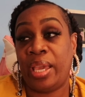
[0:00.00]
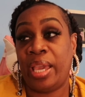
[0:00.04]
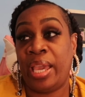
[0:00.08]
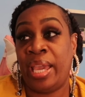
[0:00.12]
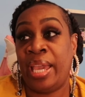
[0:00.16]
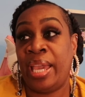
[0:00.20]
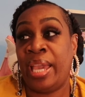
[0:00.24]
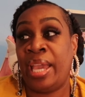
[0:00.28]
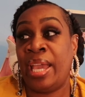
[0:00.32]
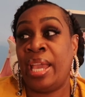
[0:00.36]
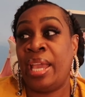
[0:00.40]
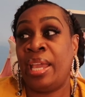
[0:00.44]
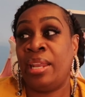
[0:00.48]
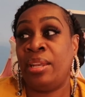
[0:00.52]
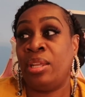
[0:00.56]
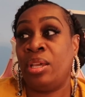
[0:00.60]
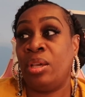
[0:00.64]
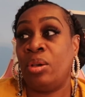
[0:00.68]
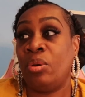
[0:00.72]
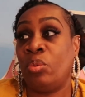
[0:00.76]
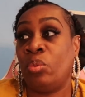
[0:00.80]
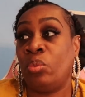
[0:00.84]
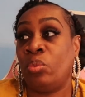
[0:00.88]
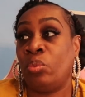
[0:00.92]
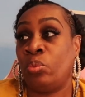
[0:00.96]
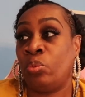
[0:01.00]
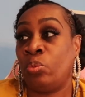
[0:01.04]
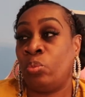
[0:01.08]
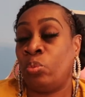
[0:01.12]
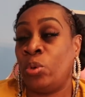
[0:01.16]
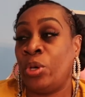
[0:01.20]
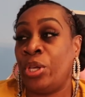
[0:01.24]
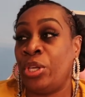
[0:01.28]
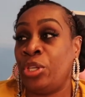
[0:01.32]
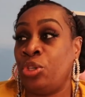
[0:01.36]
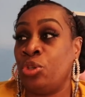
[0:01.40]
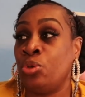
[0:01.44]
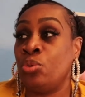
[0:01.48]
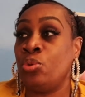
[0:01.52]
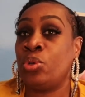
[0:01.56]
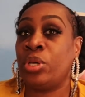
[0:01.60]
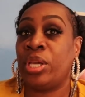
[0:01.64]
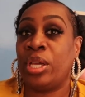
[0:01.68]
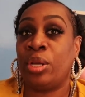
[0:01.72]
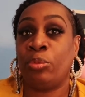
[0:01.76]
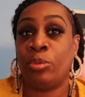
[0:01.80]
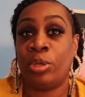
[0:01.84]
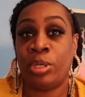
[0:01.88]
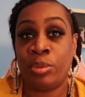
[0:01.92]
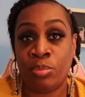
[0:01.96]
and when you
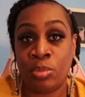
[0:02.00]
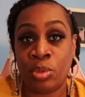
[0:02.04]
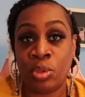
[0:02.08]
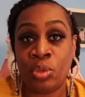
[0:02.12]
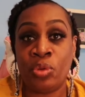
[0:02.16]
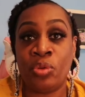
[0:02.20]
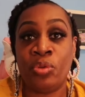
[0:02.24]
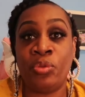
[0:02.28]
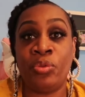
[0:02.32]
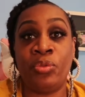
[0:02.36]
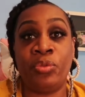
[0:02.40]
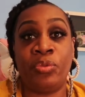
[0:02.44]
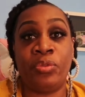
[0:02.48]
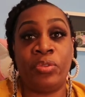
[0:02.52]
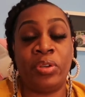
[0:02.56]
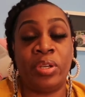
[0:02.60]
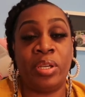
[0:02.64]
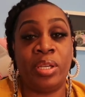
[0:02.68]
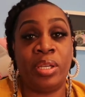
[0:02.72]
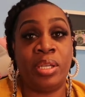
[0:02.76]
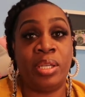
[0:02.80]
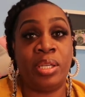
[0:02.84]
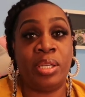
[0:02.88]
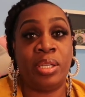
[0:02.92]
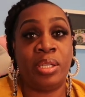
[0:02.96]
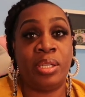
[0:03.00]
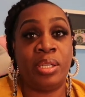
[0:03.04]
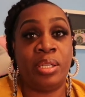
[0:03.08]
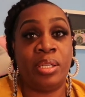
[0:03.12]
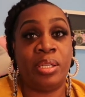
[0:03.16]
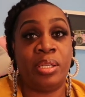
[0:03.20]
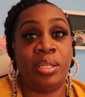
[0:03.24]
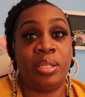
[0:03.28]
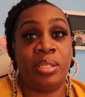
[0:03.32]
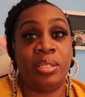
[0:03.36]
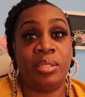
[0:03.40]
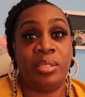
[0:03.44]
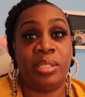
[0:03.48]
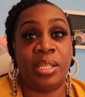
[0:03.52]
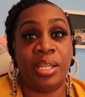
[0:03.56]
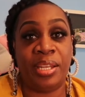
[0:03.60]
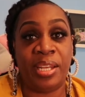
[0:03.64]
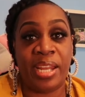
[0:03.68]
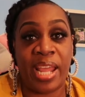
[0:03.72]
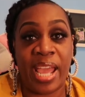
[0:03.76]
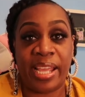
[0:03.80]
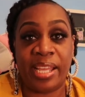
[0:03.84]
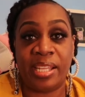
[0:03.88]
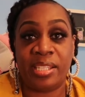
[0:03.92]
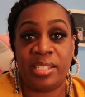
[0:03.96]
can remove the
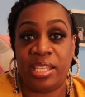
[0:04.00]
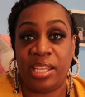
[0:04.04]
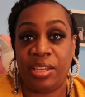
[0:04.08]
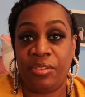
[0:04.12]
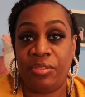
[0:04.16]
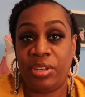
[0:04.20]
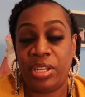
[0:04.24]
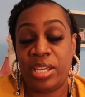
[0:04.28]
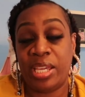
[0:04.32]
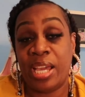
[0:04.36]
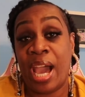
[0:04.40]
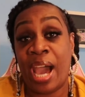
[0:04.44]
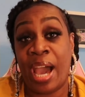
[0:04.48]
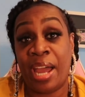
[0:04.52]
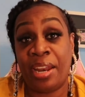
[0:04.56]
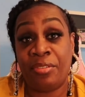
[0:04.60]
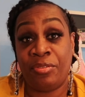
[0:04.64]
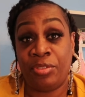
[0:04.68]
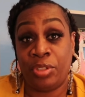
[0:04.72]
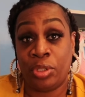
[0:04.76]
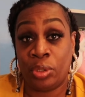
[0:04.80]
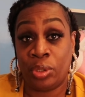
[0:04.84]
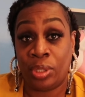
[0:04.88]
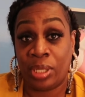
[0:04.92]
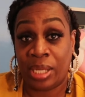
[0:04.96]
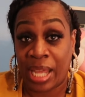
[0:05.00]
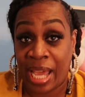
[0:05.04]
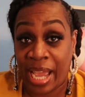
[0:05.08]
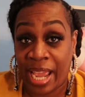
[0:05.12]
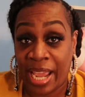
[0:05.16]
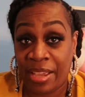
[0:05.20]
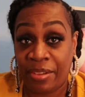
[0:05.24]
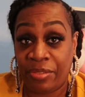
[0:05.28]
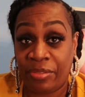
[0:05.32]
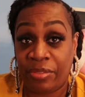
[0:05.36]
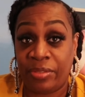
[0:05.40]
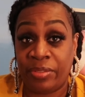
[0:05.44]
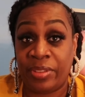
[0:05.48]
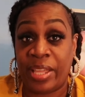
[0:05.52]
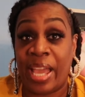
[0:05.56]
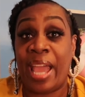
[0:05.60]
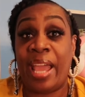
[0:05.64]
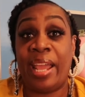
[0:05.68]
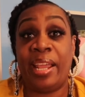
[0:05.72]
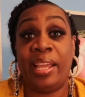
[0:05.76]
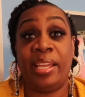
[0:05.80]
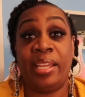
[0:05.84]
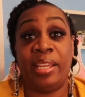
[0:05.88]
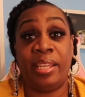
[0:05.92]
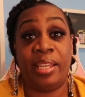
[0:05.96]
negativity out of your life
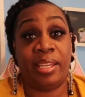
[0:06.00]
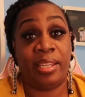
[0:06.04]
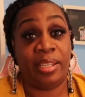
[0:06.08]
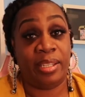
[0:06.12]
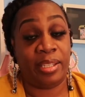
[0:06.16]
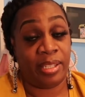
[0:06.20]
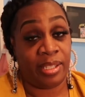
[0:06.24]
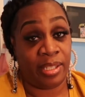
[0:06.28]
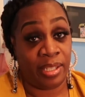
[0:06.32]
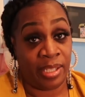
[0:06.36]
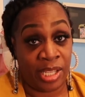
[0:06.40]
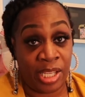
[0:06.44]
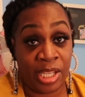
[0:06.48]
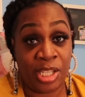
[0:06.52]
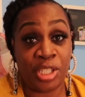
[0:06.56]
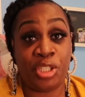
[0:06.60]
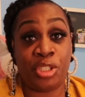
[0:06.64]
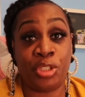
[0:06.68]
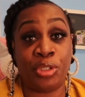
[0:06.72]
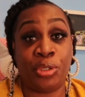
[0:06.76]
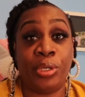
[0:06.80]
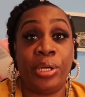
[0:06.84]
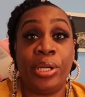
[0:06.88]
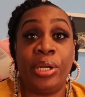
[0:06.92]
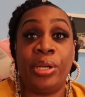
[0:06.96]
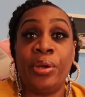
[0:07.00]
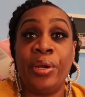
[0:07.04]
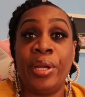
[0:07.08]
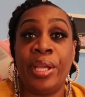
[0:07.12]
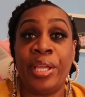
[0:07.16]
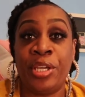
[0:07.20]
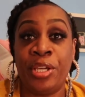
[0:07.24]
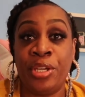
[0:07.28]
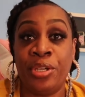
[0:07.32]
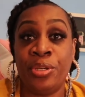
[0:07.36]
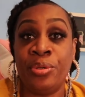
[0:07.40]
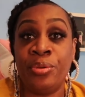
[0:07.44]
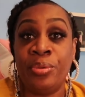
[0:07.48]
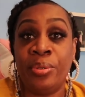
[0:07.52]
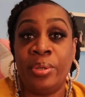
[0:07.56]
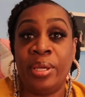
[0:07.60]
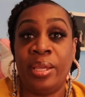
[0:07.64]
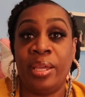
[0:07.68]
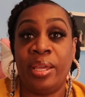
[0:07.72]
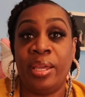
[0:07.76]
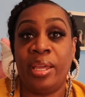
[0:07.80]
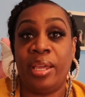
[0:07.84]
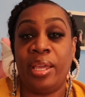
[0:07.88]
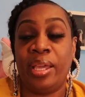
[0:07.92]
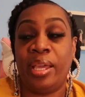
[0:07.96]
that is triggering you,
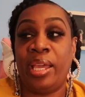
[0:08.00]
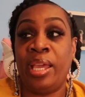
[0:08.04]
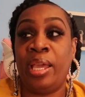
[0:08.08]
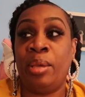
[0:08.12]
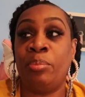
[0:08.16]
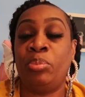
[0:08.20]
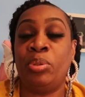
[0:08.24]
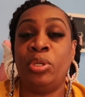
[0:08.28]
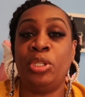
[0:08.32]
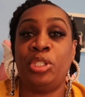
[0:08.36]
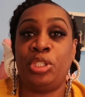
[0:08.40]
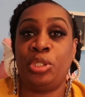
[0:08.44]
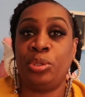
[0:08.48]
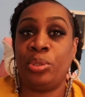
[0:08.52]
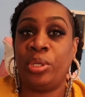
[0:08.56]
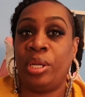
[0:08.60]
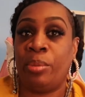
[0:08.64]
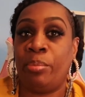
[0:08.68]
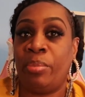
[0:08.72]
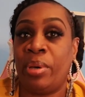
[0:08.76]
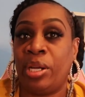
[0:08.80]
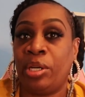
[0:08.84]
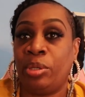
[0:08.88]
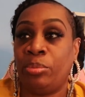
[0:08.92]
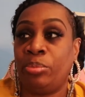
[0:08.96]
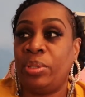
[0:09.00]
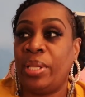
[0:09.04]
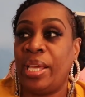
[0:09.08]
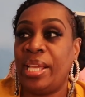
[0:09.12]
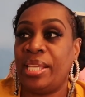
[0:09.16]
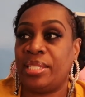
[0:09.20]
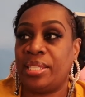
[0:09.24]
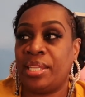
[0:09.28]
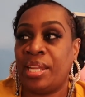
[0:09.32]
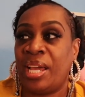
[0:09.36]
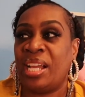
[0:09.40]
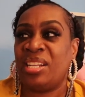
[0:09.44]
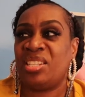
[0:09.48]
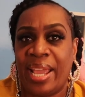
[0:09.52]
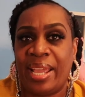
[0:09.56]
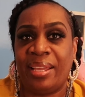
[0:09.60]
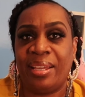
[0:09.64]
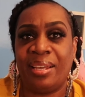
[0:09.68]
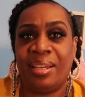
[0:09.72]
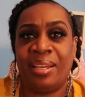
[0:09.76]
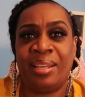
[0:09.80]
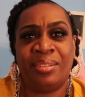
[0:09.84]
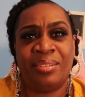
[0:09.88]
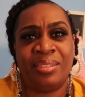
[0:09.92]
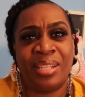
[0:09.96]
it puts you in a better place. And I
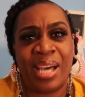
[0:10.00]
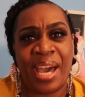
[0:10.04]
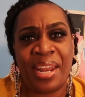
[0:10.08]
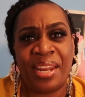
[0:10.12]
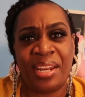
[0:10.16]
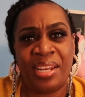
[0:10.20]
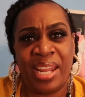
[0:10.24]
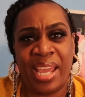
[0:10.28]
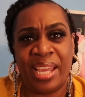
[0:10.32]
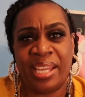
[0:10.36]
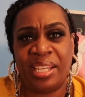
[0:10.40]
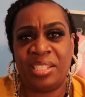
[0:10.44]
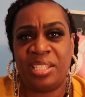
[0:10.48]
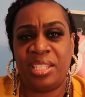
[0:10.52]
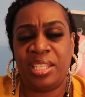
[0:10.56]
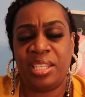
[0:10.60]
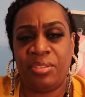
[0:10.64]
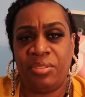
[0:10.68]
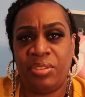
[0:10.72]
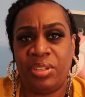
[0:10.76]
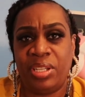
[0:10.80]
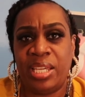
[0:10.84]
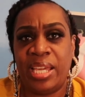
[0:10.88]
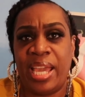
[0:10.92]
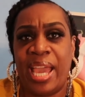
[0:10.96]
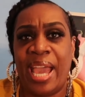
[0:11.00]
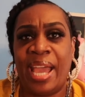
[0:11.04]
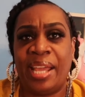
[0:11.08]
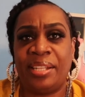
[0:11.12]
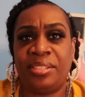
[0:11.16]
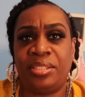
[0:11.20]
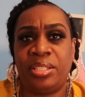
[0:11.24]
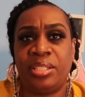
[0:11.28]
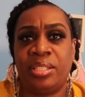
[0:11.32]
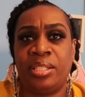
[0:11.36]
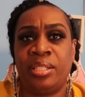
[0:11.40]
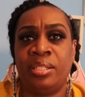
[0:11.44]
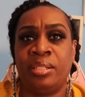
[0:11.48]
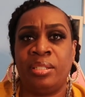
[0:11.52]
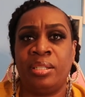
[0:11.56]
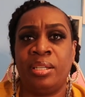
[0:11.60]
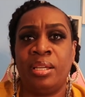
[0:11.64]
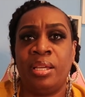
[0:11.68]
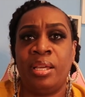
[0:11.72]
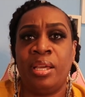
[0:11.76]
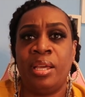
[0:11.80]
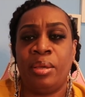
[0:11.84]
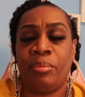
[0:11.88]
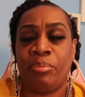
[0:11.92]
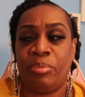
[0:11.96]
like a lot of negativity had to
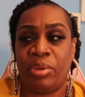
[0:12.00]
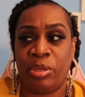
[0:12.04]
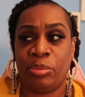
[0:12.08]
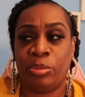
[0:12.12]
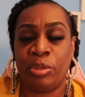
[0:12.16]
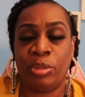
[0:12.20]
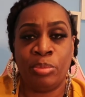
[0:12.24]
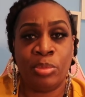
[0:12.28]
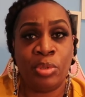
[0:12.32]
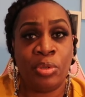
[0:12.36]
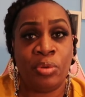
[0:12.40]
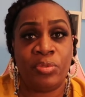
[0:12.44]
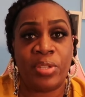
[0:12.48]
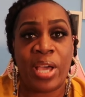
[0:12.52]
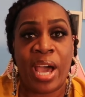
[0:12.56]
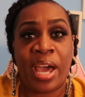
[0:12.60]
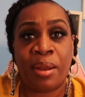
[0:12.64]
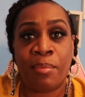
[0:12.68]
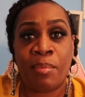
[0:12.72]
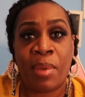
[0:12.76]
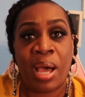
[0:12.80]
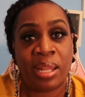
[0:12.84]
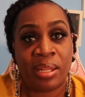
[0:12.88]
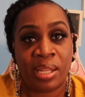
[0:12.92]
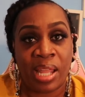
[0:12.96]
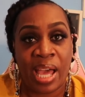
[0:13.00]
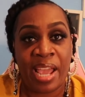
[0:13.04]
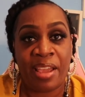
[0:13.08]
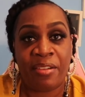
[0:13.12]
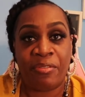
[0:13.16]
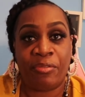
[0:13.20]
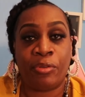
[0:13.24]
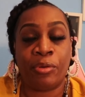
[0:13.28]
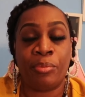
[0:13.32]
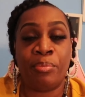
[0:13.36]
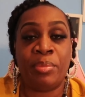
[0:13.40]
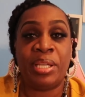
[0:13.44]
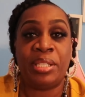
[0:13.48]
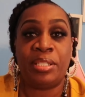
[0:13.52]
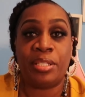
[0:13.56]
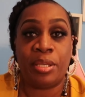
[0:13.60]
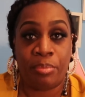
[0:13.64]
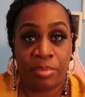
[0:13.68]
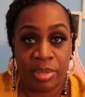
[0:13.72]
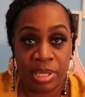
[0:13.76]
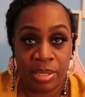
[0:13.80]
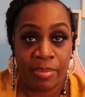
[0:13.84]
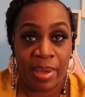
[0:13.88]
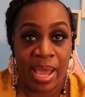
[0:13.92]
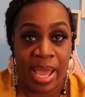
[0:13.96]
be removed out of my life for me to
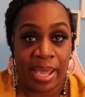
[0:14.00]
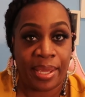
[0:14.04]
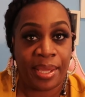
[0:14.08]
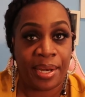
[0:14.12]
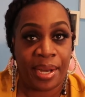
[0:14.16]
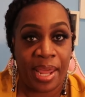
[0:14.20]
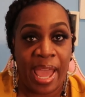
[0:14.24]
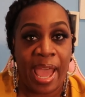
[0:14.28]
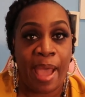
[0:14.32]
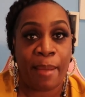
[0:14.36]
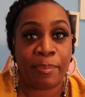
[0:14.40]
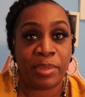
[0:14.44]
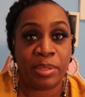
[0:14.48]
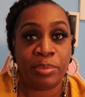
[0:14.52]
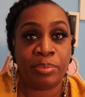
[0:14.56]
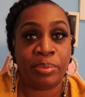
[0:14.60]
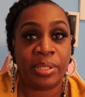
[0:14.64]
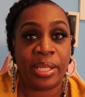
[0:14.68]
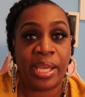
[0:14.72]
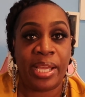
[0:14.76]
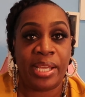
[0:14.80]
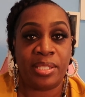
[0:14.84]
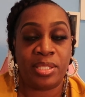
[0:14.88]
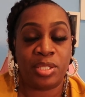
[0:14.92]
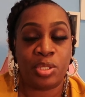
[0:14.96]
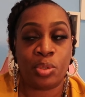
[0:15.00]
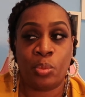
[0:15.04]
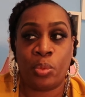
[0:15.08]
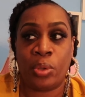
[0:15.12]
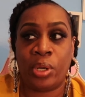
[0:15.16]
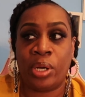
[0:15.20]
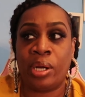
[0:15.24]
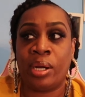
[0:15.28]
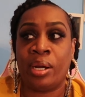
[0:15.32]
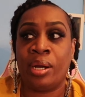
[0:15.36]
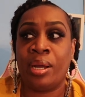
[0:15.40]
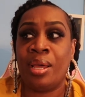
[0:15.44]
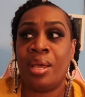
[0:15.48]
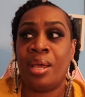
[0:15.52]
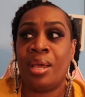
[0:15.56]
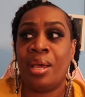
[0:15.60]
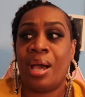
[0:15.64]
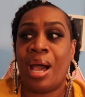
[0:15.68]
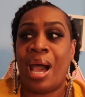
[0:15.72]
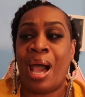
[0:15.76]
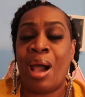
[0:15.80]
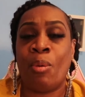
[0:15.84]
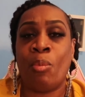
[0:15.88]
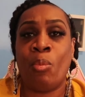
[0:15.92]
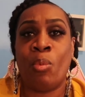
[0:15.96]
be back in a happy place to where
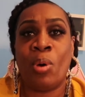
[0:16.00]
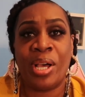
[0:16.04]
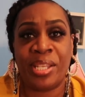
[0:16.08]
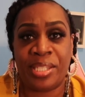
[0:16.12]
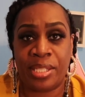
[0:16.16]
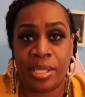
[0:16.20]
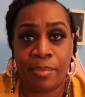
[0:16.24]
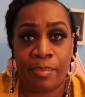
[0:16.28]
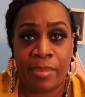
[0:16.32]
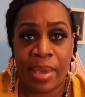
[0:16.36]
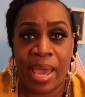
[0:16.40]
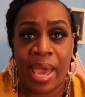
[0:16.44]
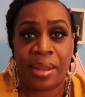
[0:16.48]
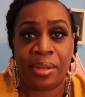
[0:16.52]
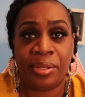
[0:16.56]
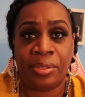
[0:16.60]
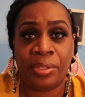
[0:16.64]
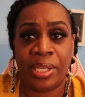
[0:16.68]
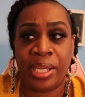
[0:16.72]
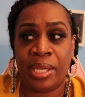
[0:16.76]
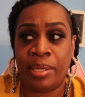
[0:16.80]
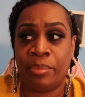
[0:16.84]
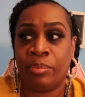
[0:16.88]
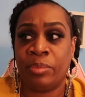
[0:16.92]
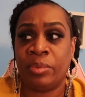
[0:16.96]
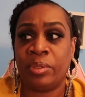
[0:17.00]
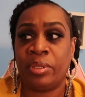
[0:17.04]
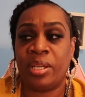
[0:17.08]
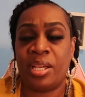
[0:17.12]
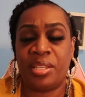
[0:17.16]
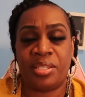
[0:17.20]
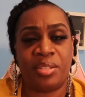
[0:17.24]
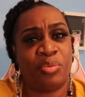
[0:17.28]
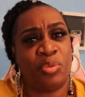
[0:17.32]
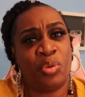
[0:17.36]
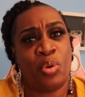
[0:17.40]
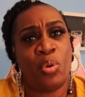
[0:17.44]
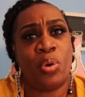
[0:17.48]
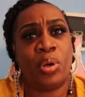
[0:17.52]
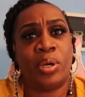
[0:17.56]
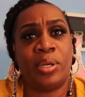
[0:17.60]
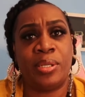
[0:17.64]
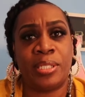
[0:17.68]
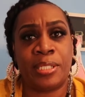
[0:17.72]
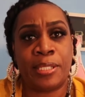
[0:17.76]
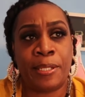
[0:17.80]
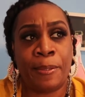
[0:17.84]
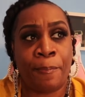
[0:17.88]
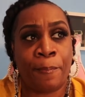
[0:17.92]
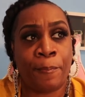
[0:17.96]
I wasn't battling. Because, of
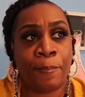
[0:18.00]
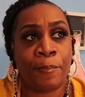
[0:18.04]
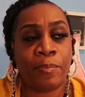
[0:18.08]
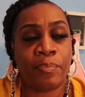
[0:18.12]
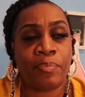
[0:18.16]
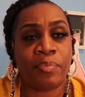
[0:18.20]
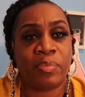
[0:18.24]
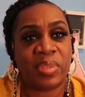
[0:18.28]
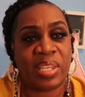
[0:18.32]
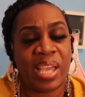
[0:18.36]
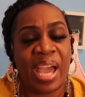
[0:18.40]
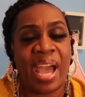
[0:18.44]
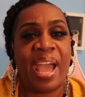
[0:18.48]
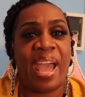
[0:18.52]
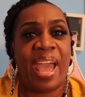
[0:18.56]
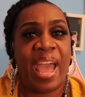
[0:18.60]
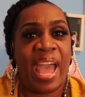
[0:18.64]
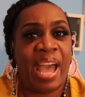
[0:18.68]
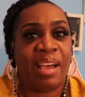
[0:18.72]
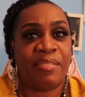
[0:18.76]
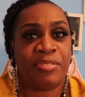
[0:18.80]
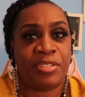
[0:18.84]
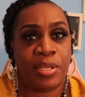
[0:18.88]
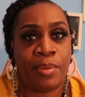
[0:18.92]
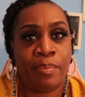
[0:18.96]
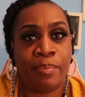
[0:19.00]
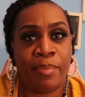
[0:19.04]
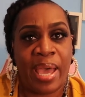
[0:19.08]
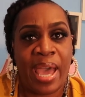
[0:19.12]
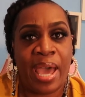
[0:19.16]
course, I have some